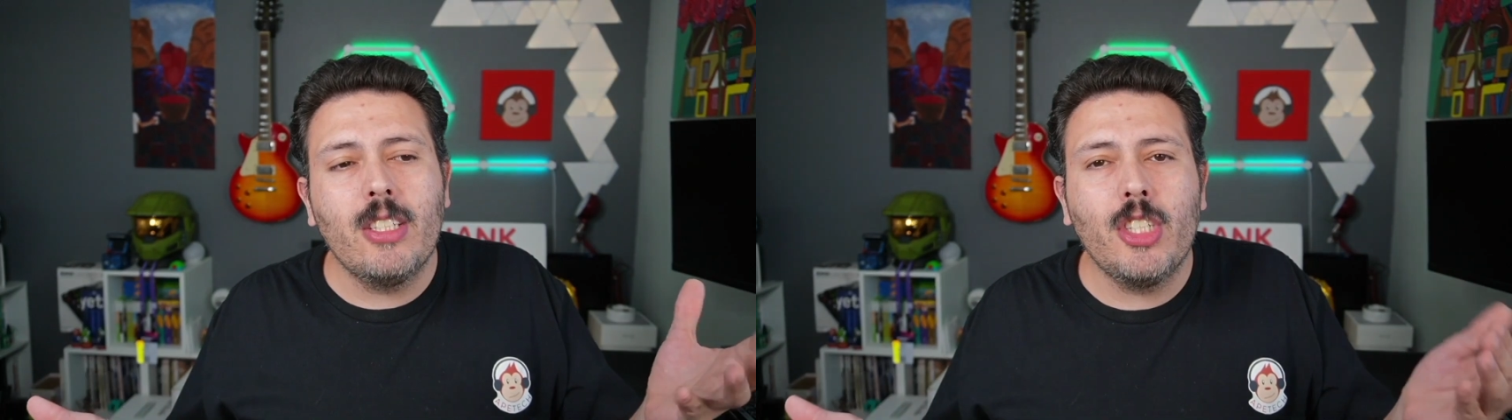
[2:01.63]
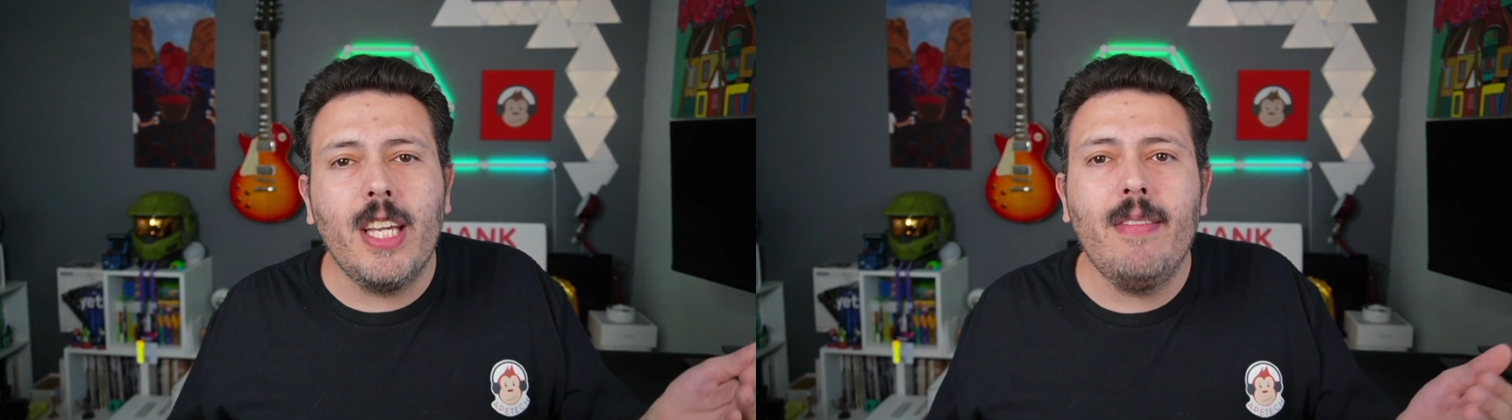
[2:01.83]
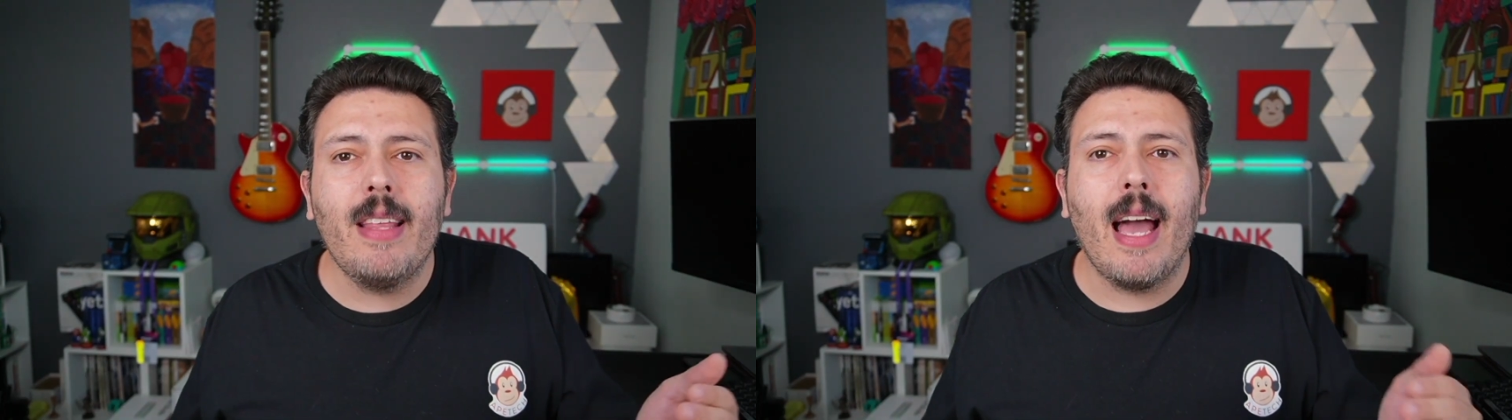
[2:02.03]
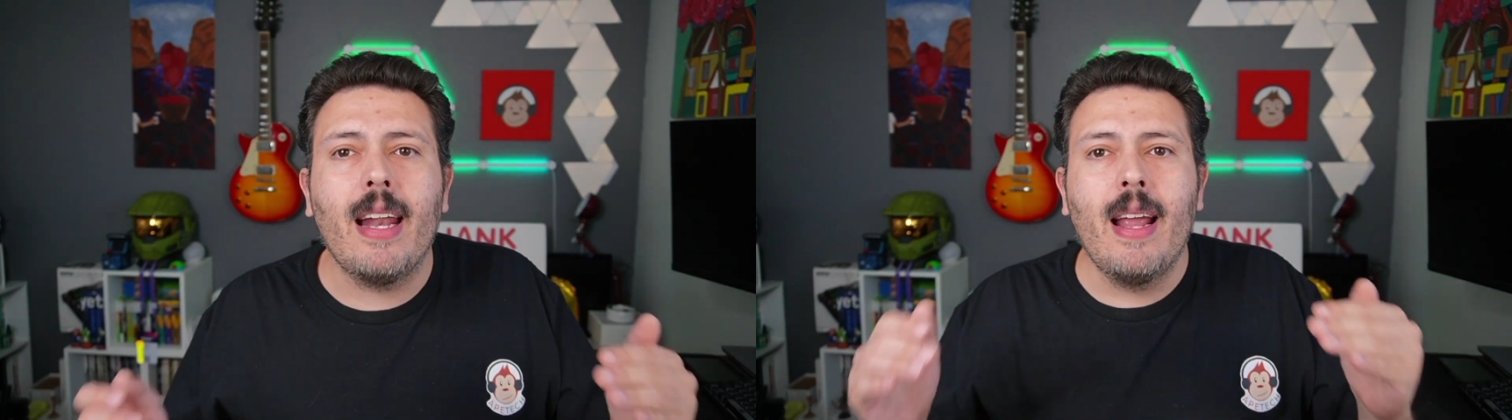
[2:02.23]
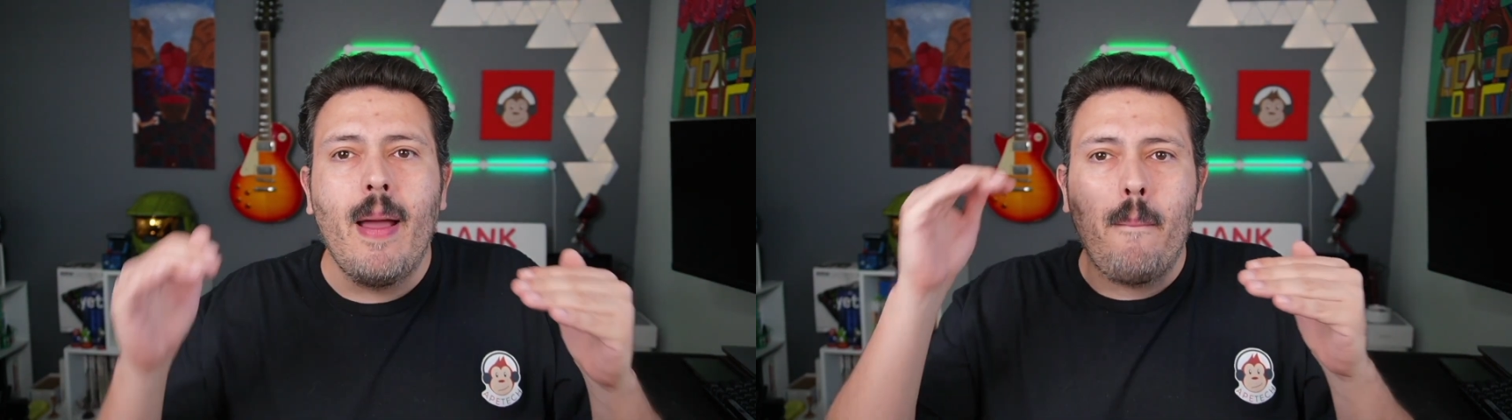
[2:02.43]
achieve
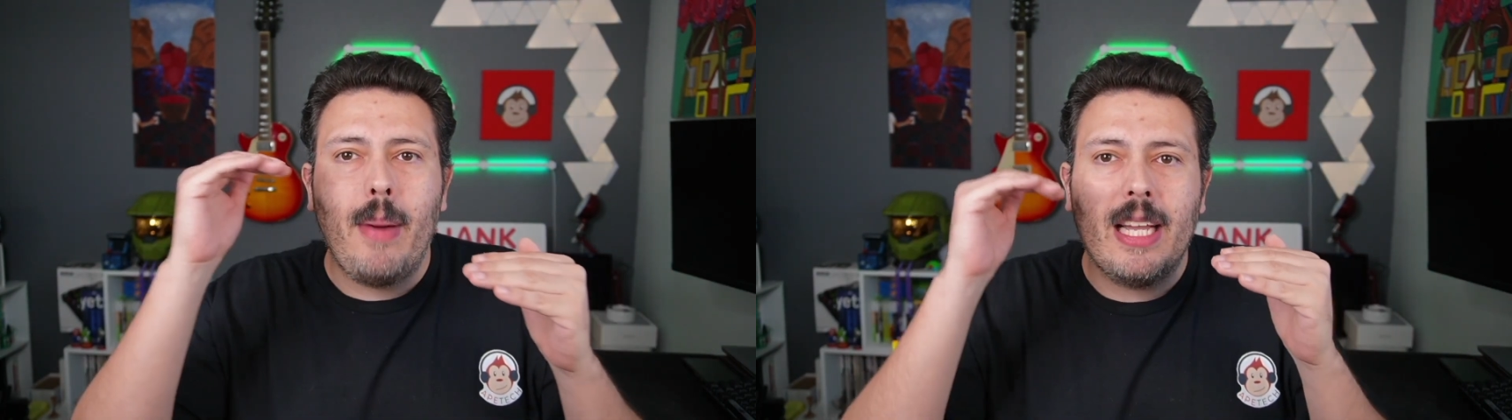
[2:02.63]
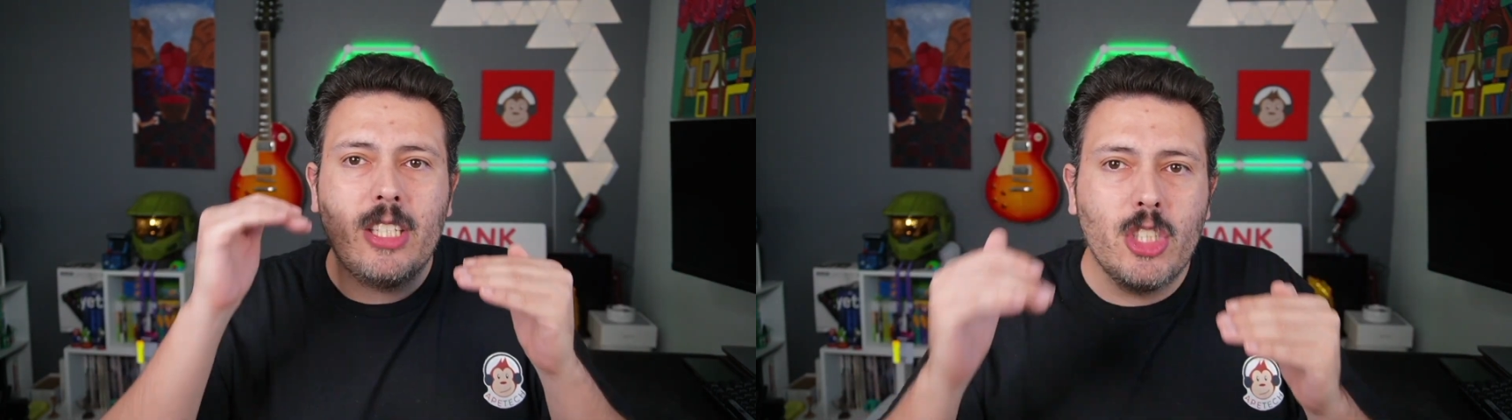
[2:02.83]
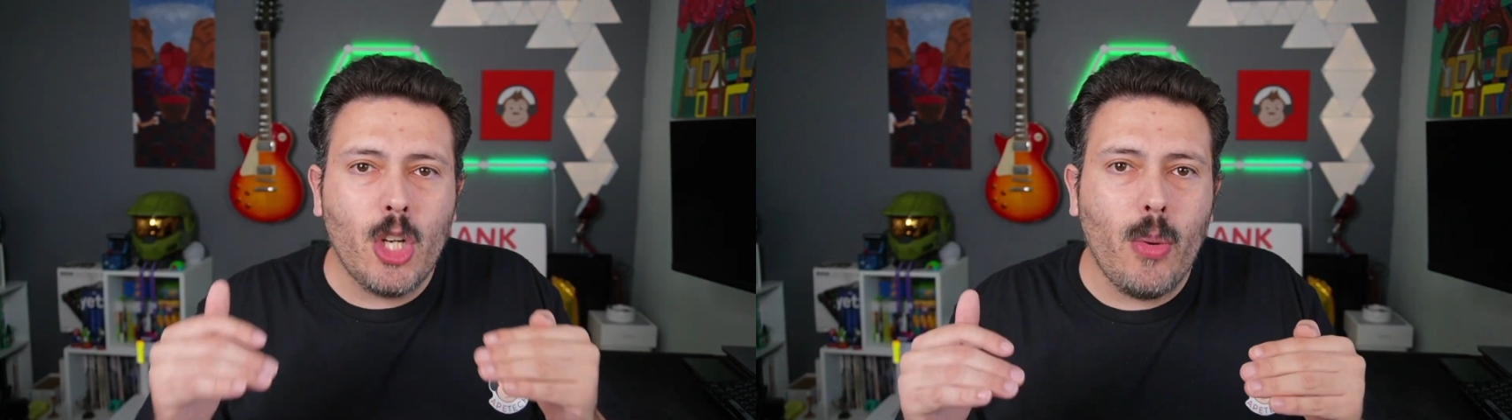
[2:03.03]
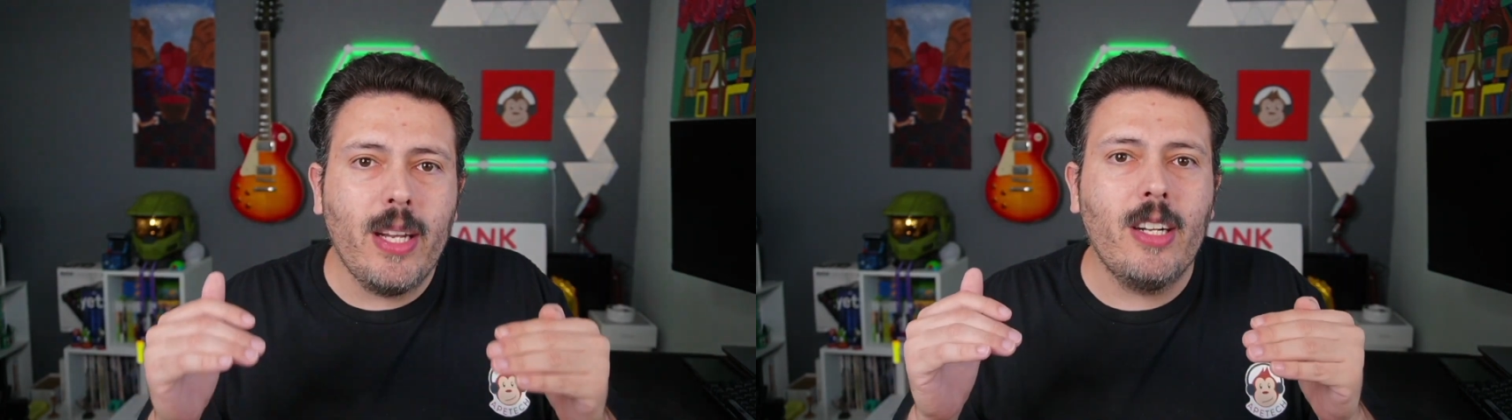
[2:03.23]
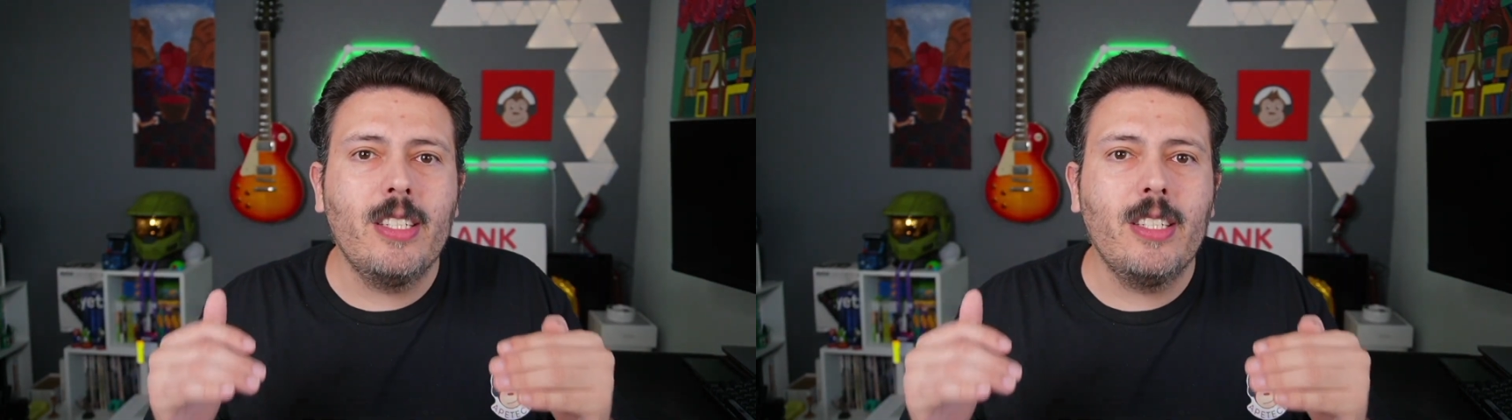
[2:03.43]
that by showing our